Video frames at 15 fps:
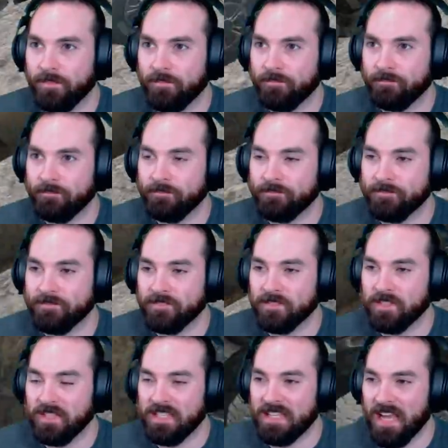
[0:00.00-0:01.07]
Yep. Awesome.
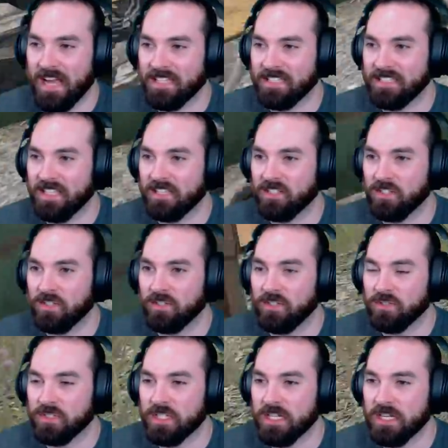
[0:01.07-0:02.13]
Yes, that's good
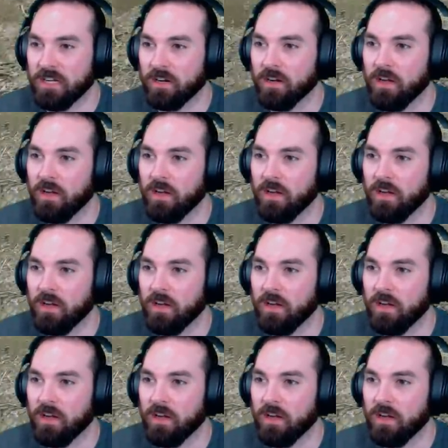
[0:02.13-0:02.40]
news to hear.